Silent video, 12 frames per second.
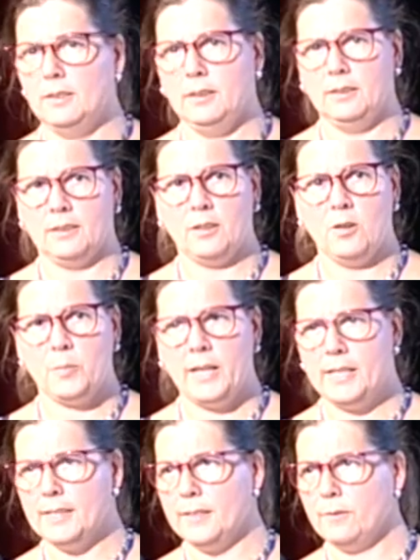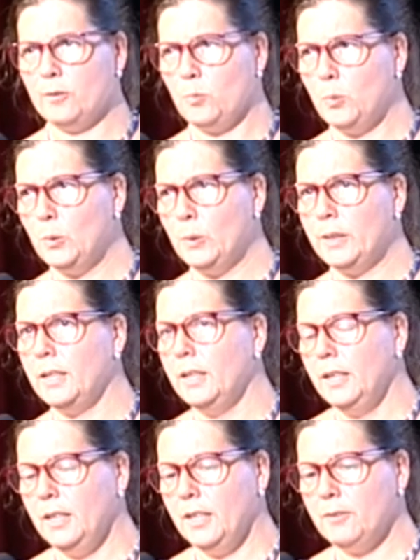a comprehensive report,
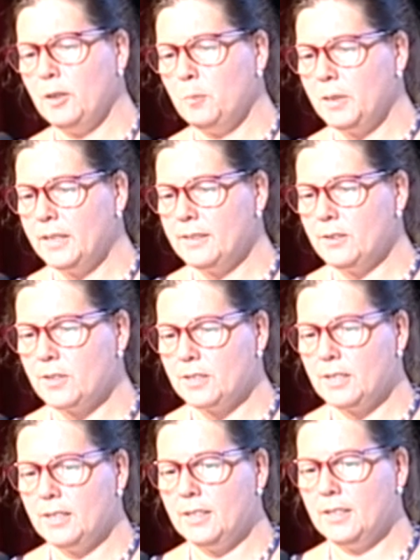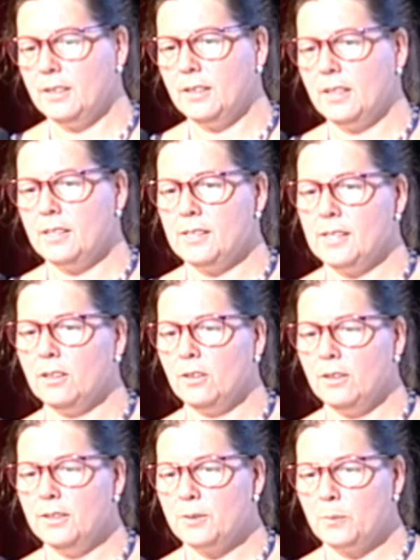if anybody's interested, that you can
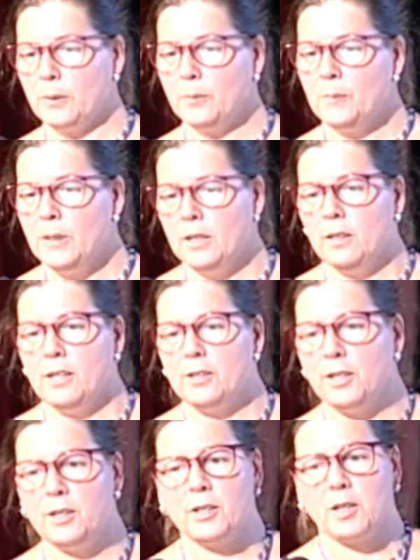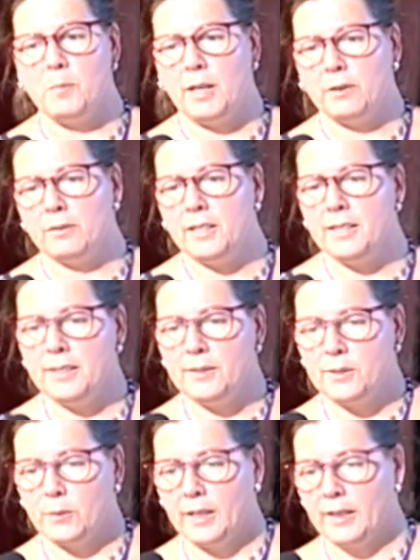download as well. I know you're not going to be able to read these,
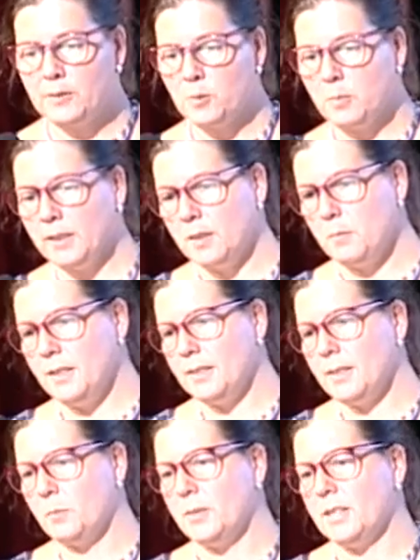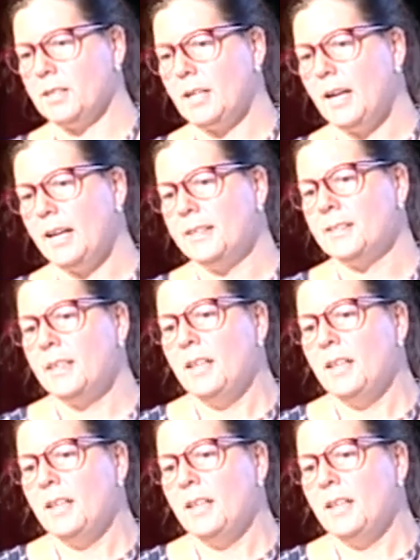so I have split them into separate slides,